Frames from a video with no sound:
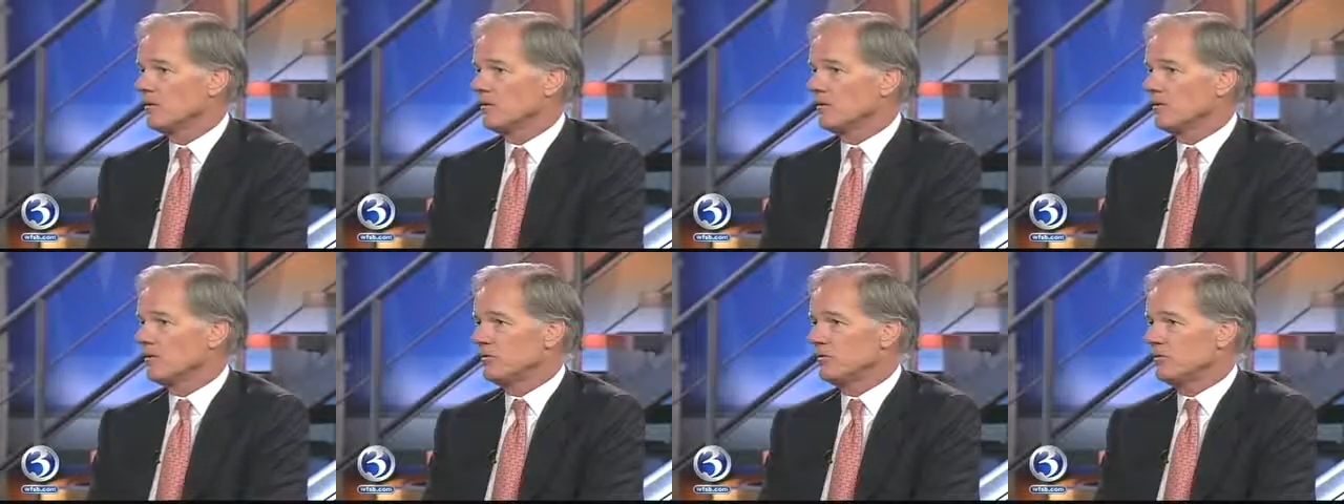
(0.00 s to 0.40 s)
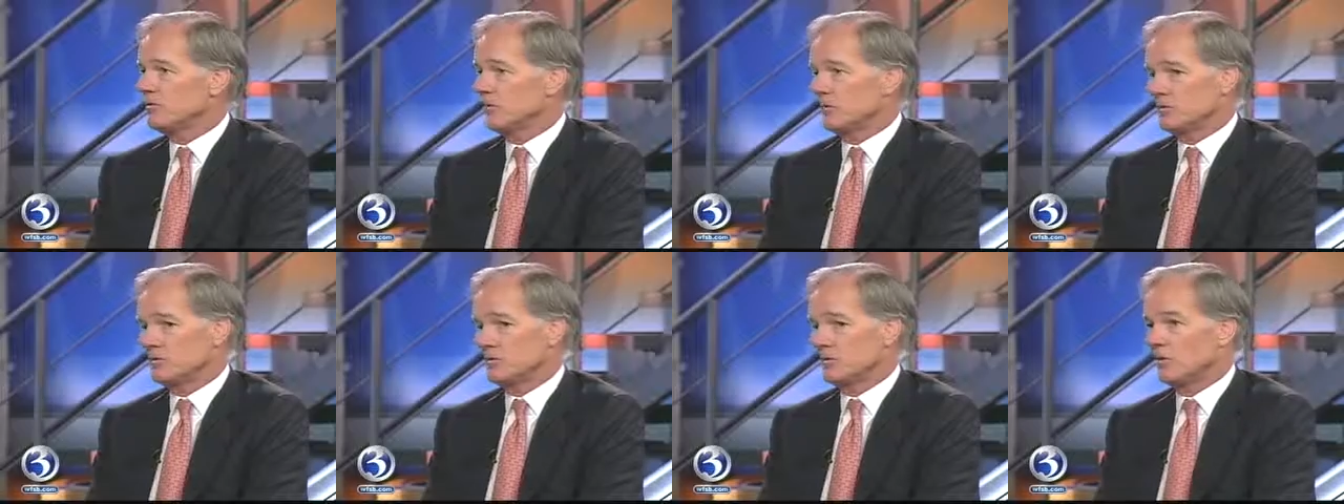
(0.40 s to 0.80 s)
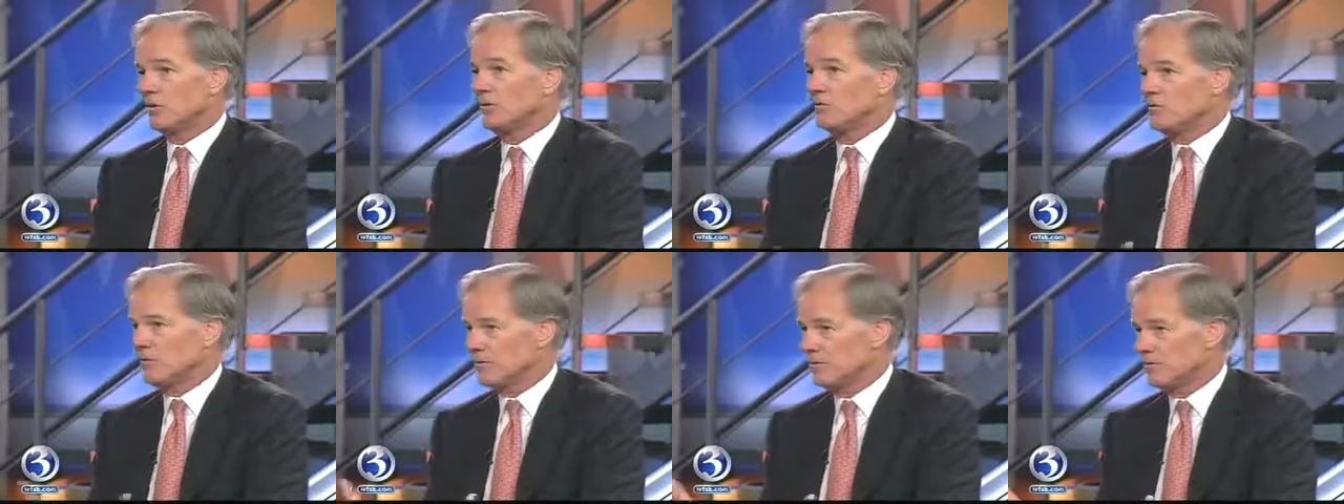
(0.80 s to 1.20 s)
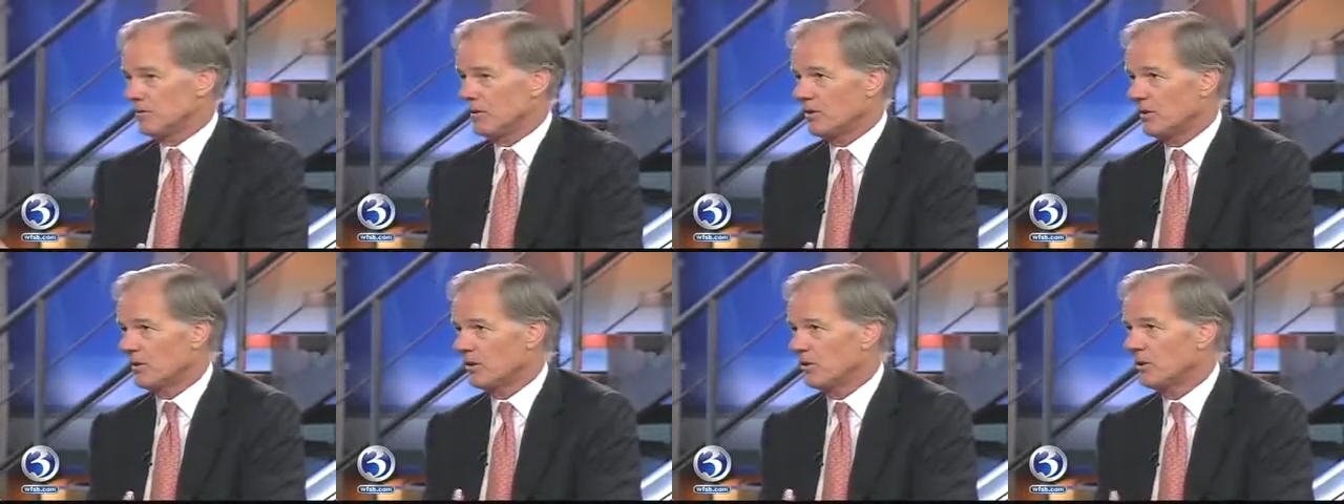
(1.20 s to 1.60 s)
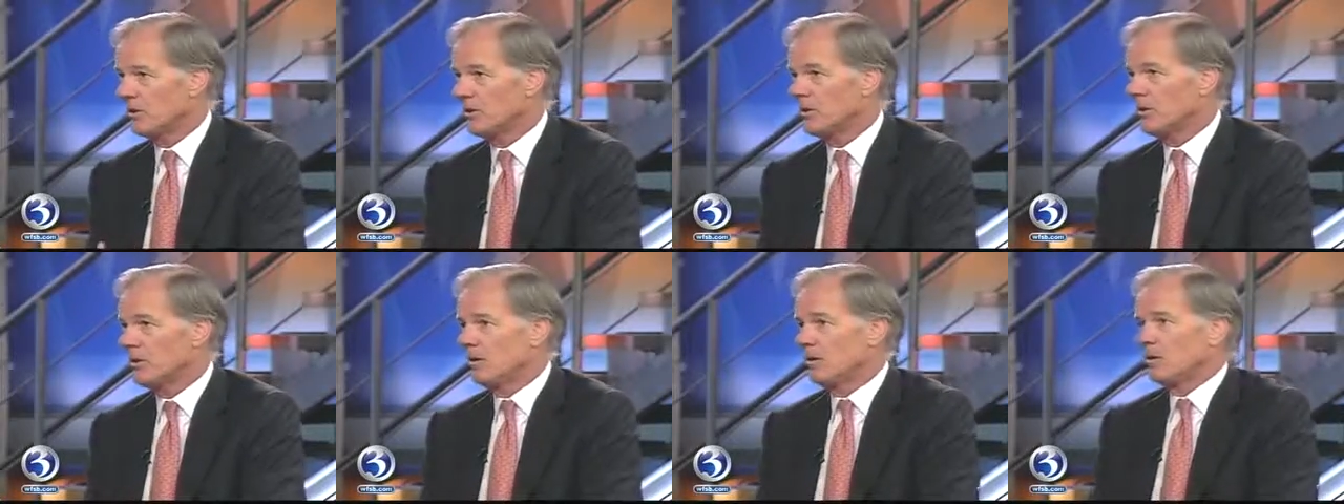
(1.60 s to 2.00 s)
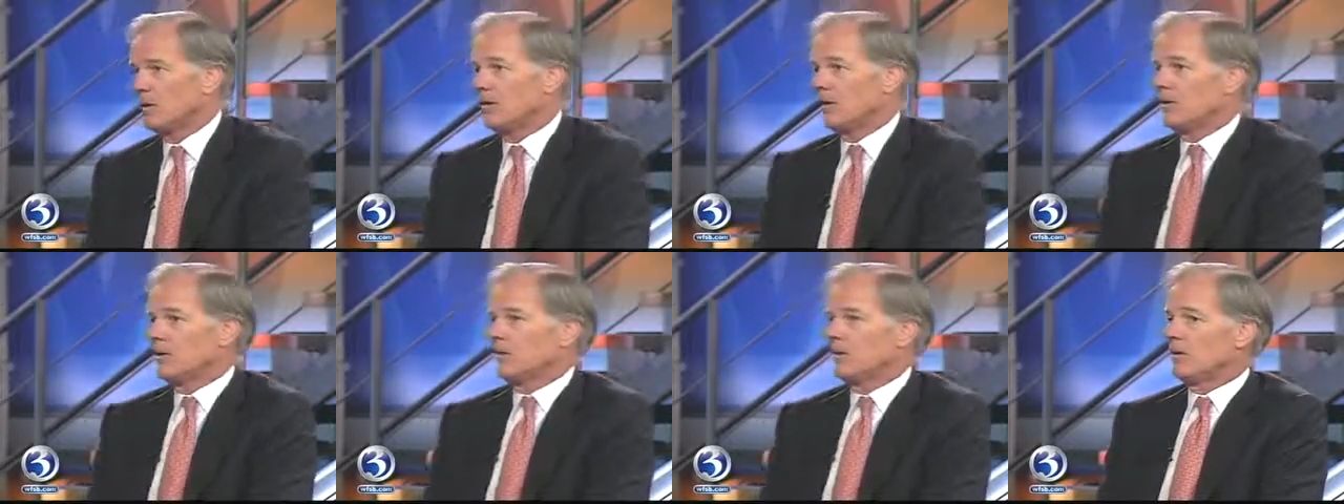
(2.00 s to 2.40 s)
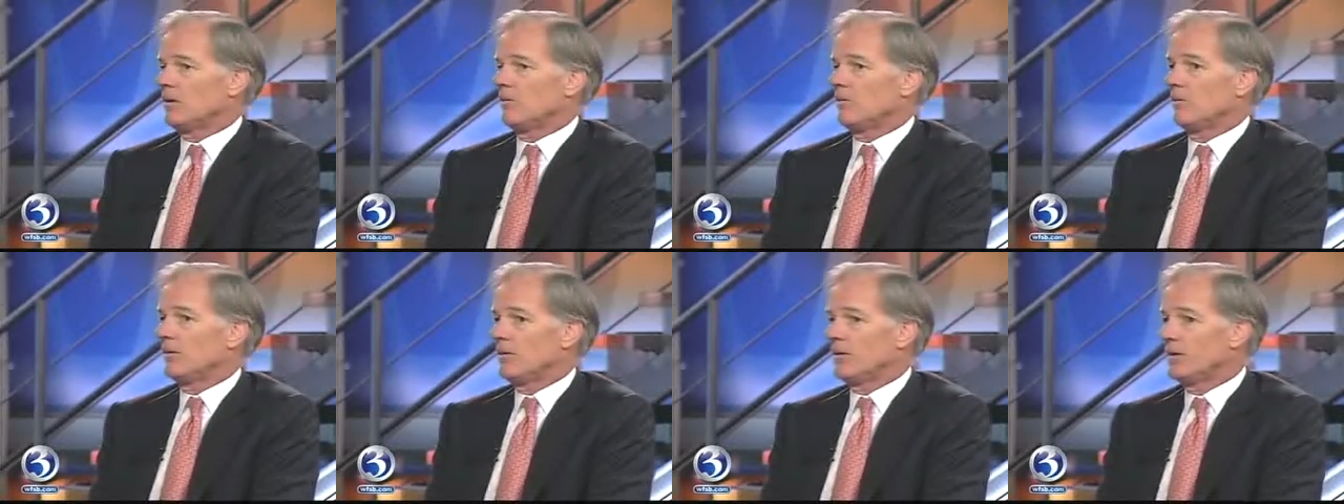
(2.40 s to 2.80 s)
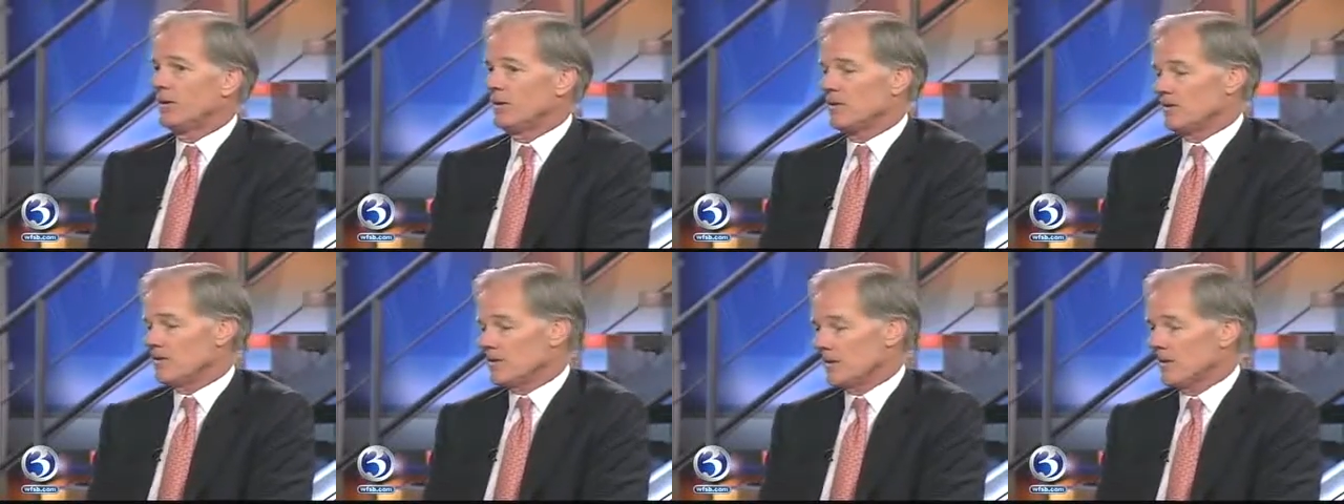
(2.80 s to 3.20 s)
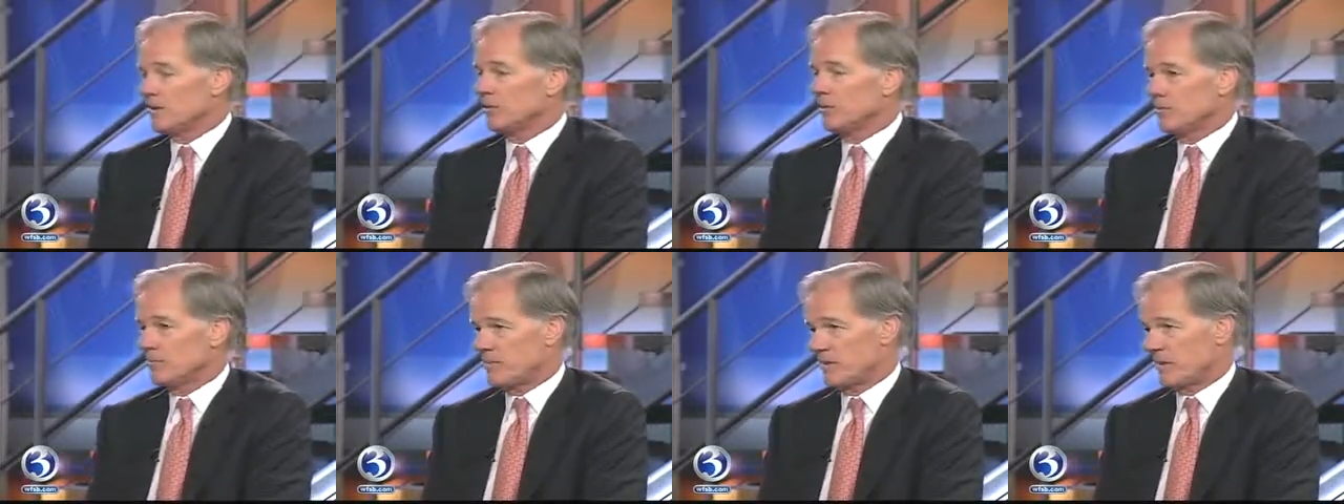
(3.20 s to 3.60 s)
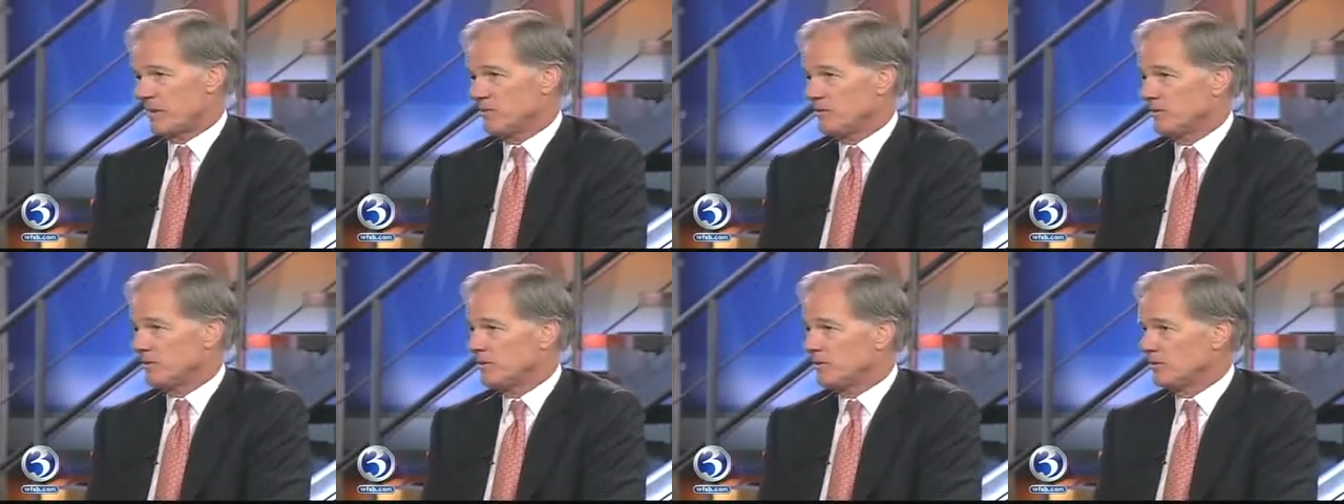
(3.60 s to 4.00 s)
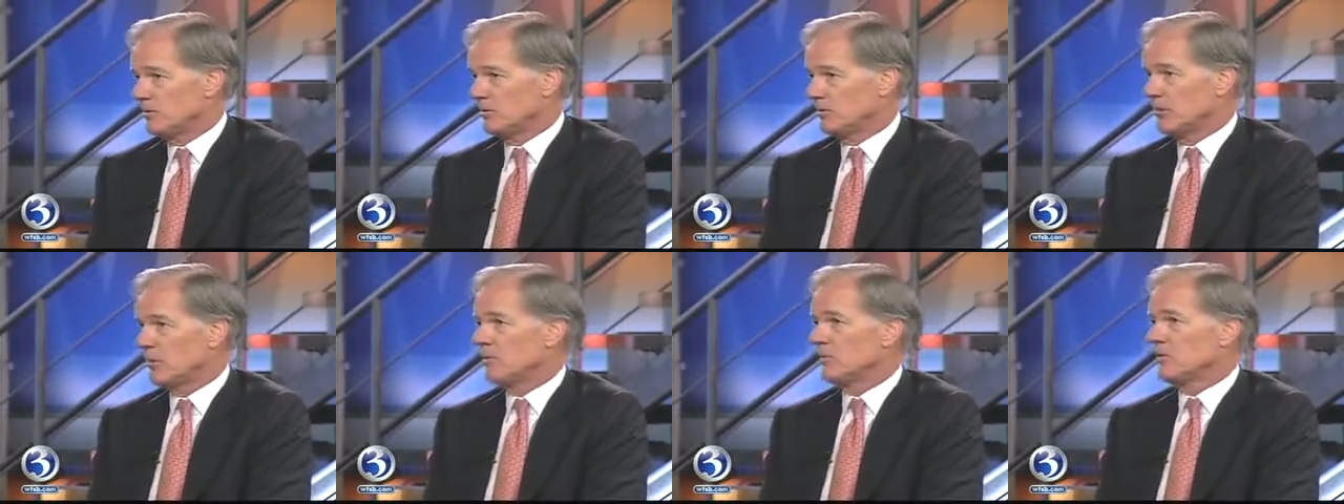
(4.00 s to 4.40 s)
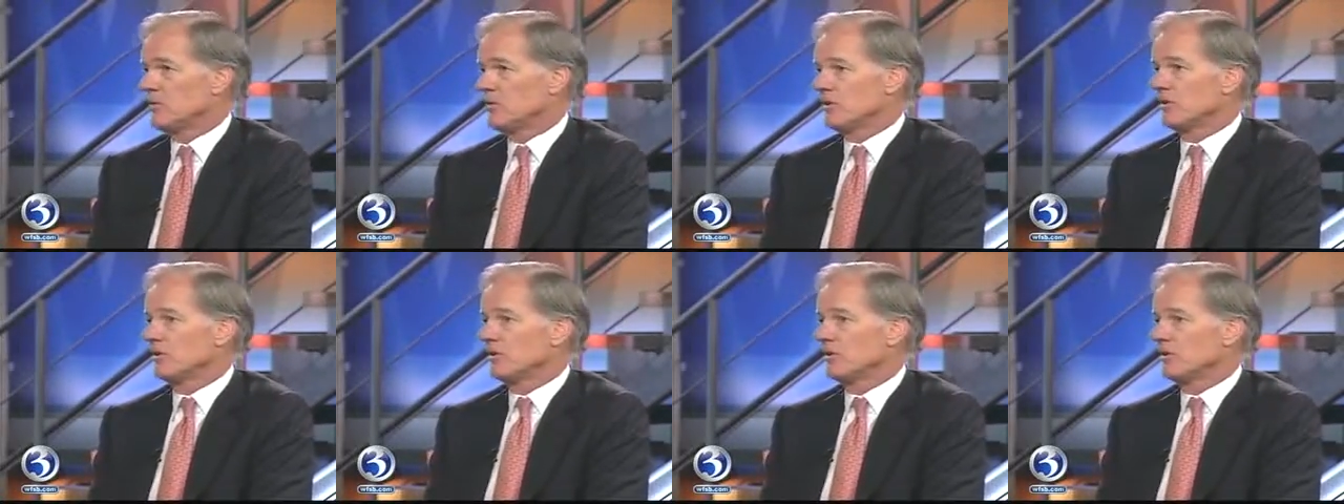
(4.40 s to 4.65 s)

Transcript: is seriously flawed, and is not good policy, and will not